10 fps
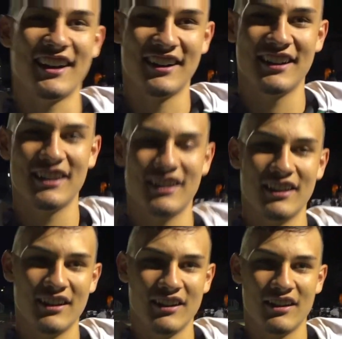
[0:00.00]
how, do you think you
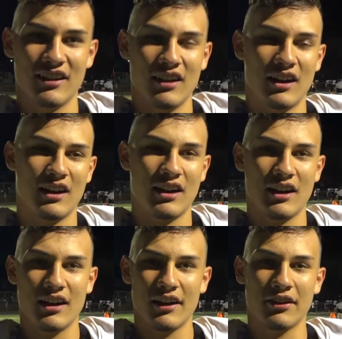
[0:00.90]
progressed?
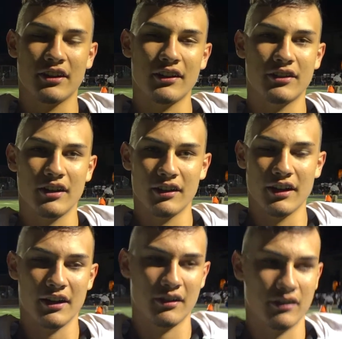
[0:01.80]
Uh, I think I started
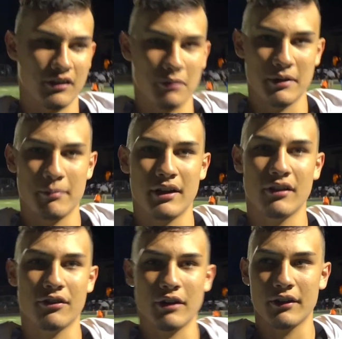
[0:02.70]
getting a little bit
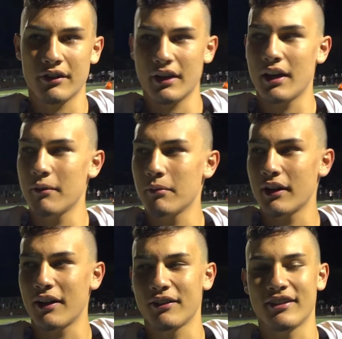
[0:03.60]
better throughout the game,
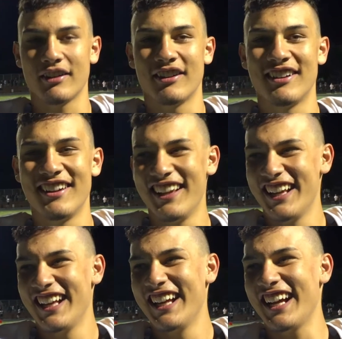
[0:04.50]
but I was
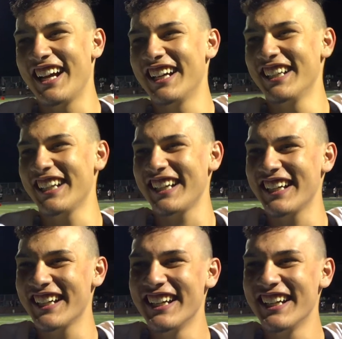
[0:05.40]
still.